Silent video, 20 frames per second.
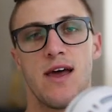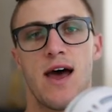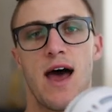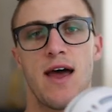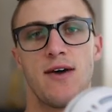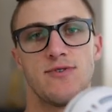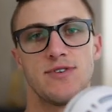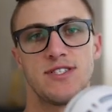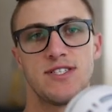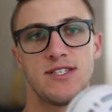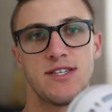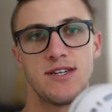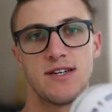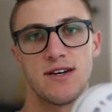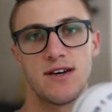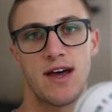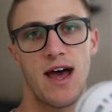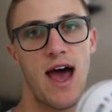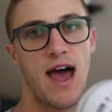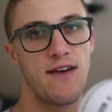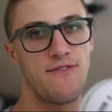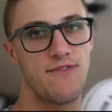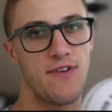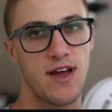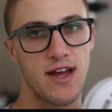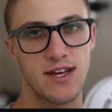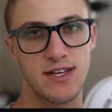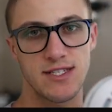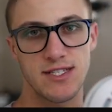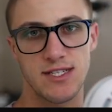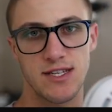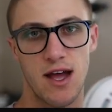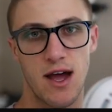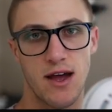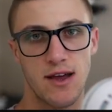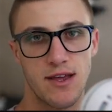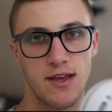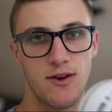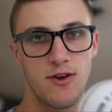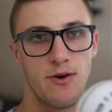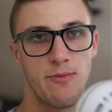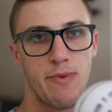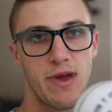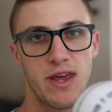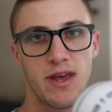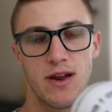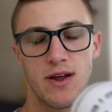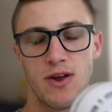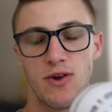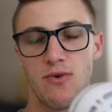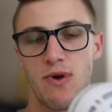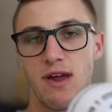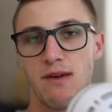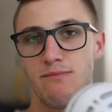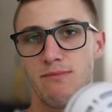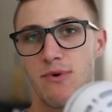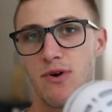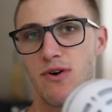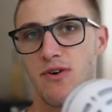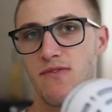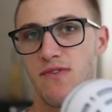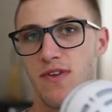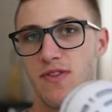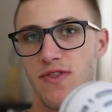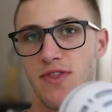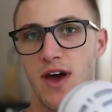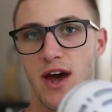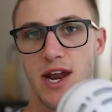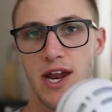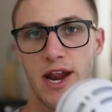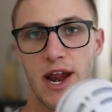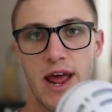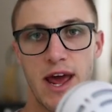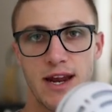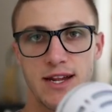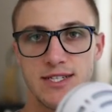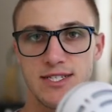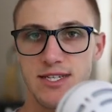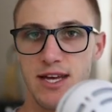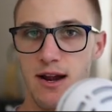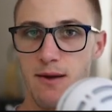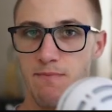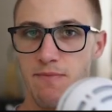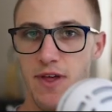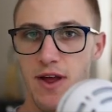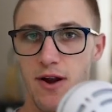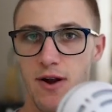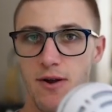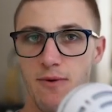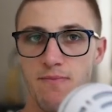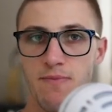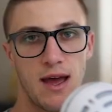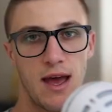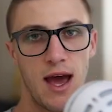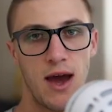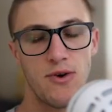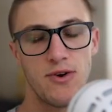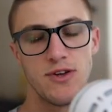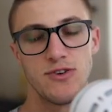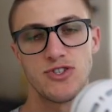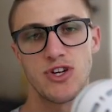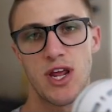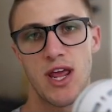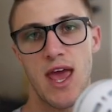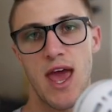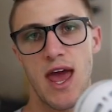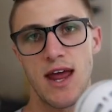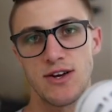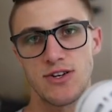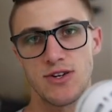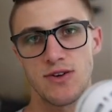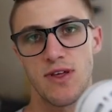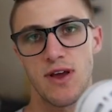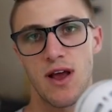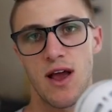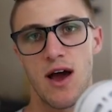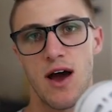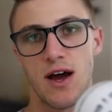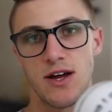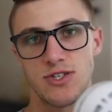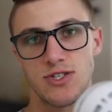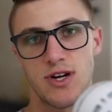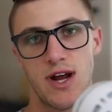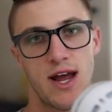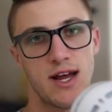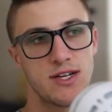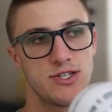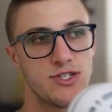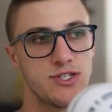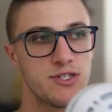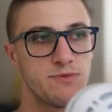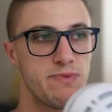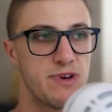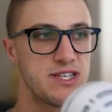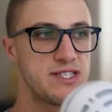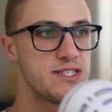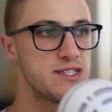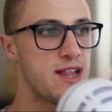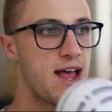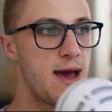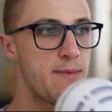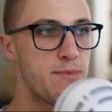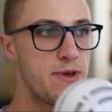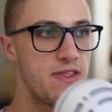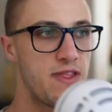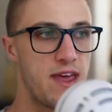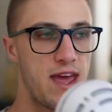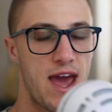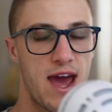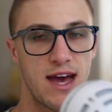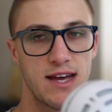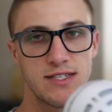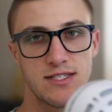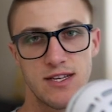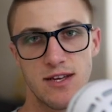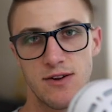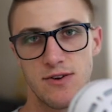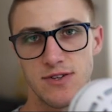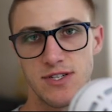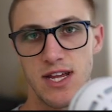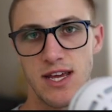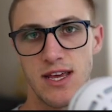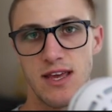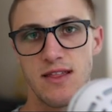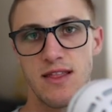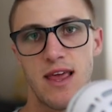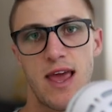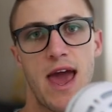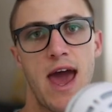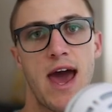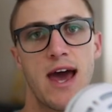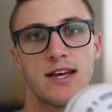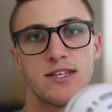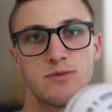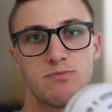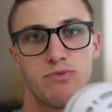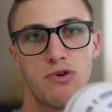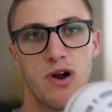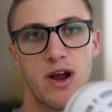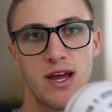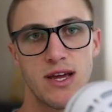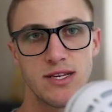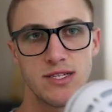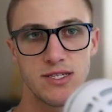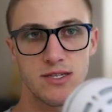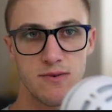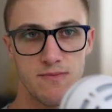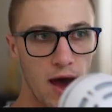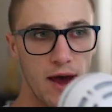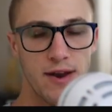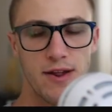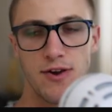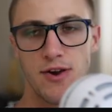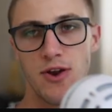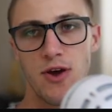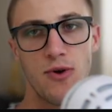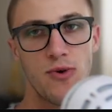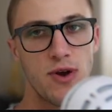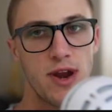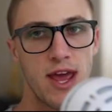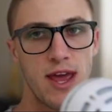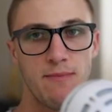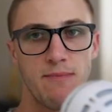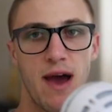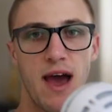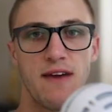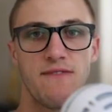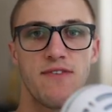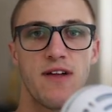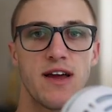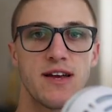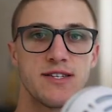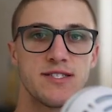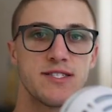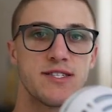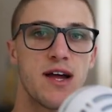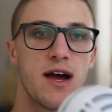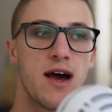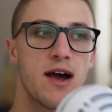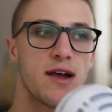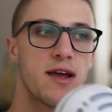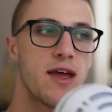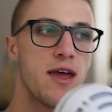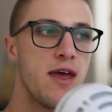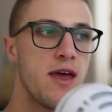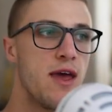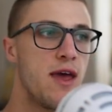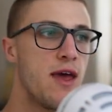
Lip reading: I would see a high-flying stock, making a great move and thought it had a setup there. I would usually enter the contracts just by slapping the ask, taking the ask price on a no-name high-flying stock.